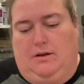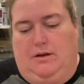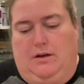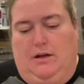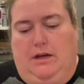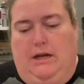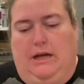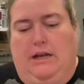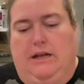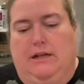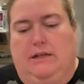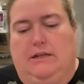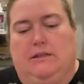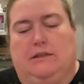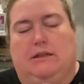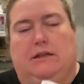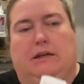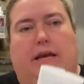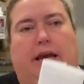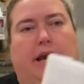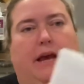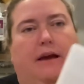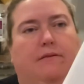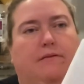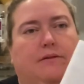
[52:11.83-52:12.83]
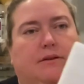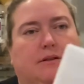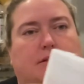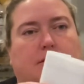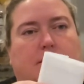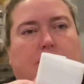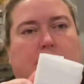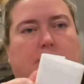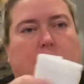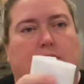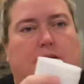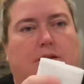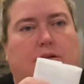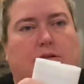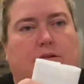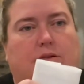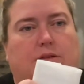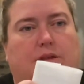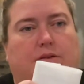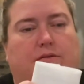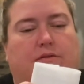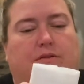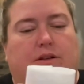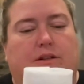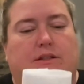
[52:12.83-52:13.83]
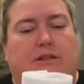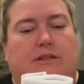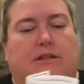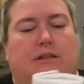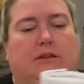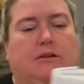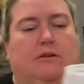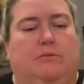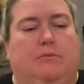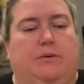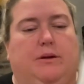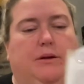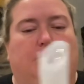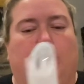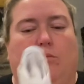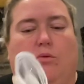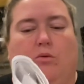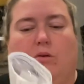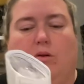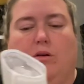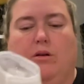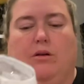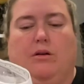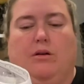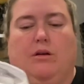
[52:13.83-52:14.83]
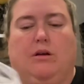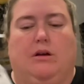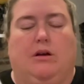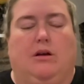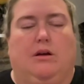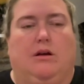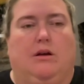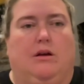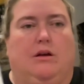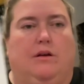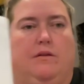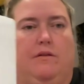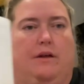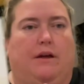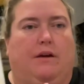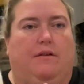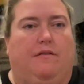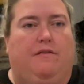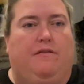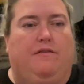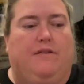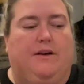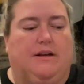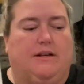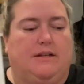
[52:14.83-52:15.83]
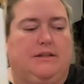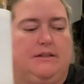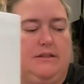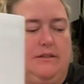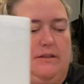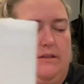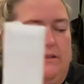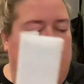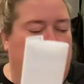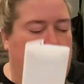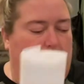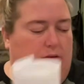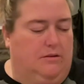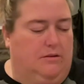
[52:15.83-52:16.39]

And the canvas is a little different. It's a little bit more the fuzz.